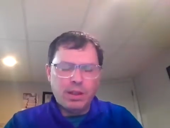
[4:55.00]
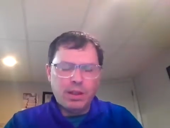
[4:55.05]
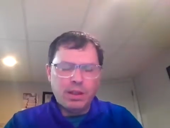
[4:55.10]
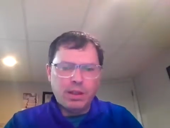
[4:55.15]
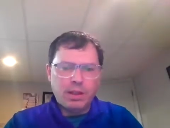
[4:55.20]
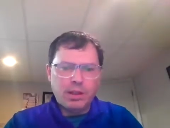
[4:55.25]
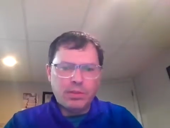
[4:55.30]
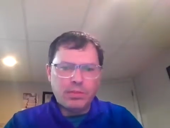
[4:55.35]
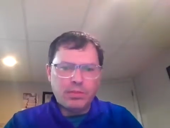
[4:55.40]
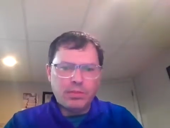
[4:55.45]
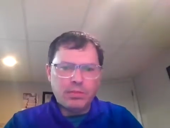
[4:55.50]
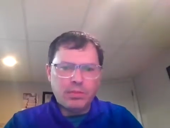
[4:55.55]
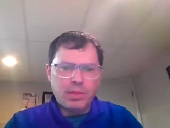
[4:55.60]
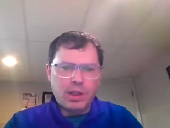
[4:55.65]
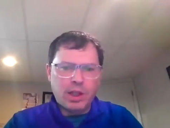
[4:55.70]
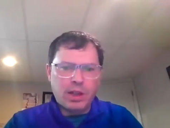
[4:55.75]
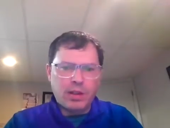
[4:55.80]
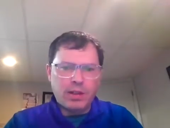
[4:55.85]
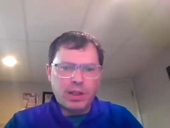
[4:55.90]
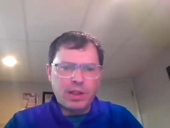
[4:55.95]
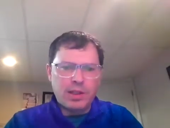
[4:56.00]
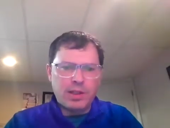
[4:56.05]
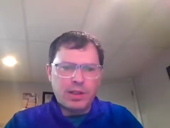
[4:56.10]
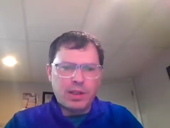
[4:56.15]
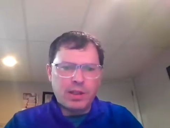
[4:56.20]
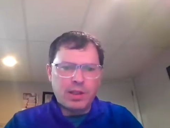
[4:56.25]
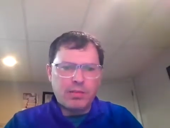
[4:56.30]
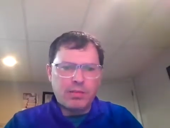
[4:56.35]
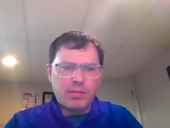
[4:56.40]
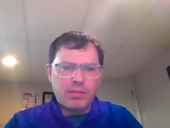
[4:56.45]
Okay. At least
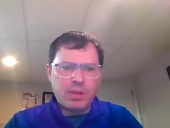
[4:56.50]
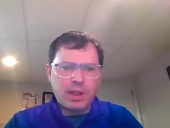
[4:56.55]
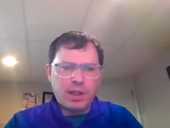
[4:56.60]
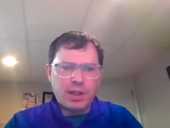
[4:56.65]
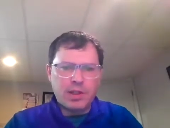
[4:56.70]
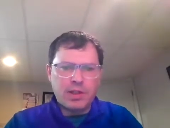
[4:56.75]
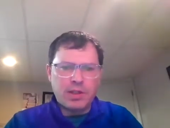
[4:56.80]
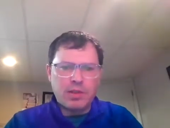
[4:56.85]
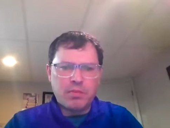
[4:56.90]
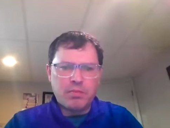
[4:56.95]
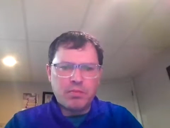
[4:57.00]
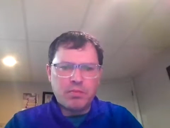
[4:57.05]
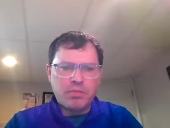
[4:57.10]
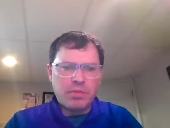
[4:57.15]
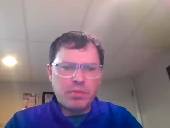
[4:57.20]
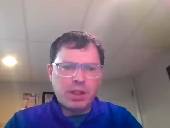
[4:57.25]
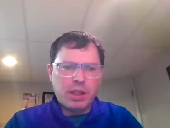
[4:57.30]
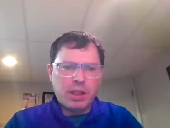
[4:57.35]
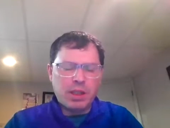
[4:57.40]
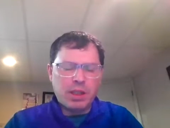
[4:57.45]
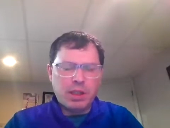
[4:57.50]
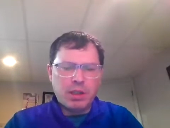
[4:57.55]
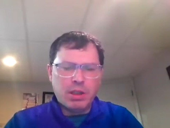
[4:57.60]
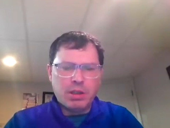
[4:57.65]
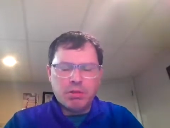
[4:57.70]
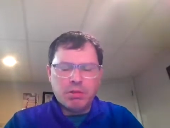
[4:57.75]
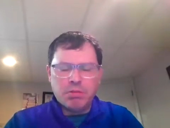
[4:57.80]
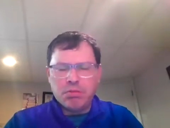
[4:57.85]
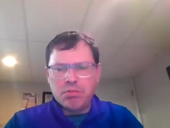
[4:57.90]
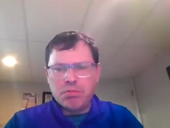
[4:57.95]
because
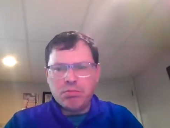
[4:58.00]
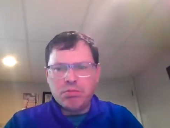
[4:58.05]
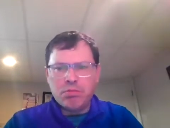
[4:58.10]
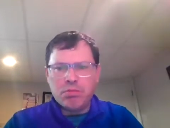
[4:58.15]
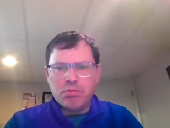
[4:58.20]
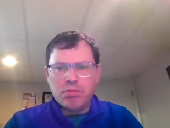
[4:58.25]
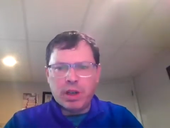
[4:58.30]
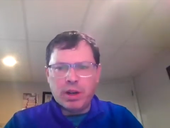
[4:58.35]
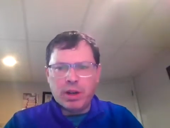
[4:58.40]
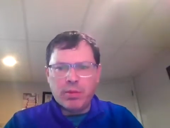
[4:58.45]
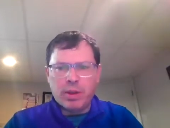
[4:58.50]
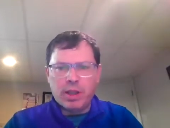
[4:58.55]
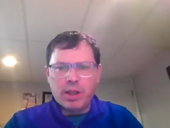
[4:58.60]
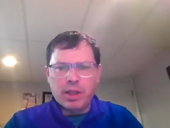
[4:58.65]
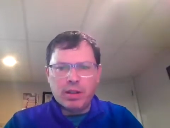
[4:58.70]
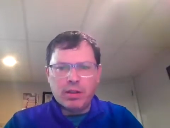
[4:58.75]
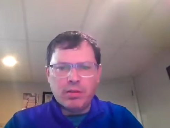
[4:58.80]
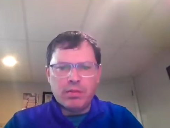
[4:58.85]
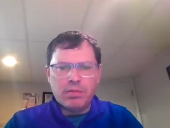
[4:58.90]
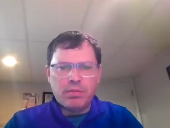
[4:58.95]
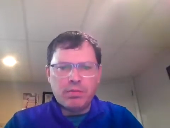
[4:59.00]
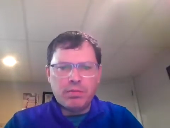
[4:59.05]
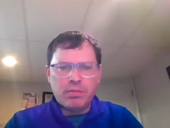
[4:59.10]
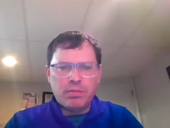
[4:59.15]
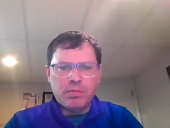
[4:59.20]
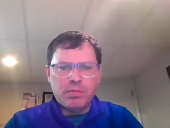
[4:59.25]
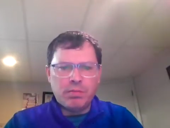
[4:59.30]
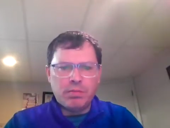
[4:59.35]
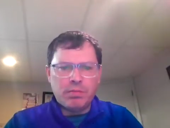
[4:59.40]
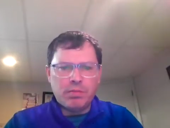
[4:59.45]
we can
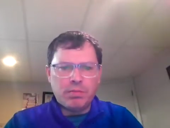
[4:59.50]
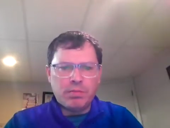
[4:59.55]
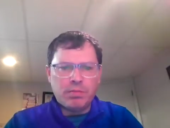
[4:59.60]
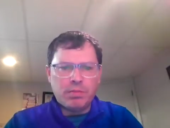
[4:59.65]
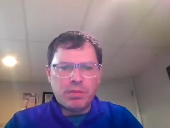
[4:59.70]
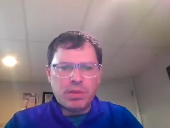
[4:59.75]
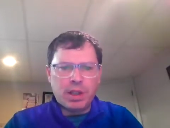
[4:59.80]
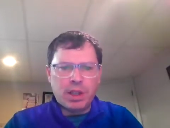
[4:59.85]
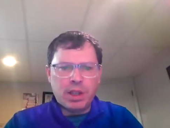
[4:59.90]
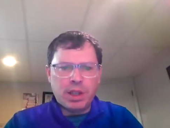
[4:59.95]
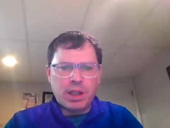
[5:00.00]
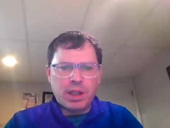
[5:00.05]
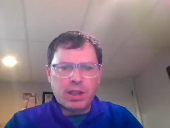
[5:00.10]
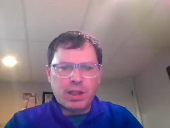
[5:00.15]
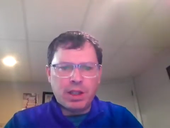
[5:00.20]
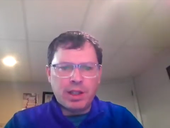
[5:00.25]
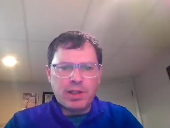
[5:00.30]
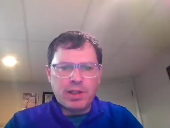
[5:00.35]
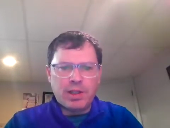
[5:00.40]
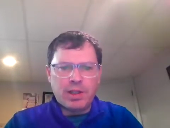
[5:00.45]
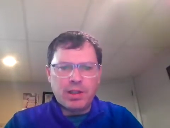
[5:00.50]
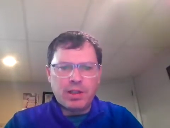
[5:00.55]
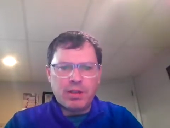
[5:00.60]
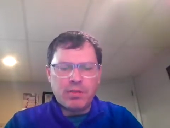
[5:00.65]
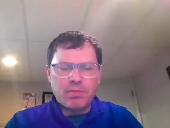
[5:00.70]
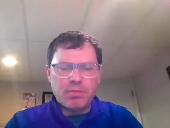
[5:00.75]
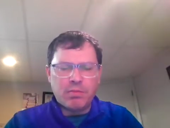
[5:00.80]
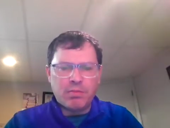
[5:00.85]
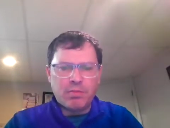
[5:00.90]
at least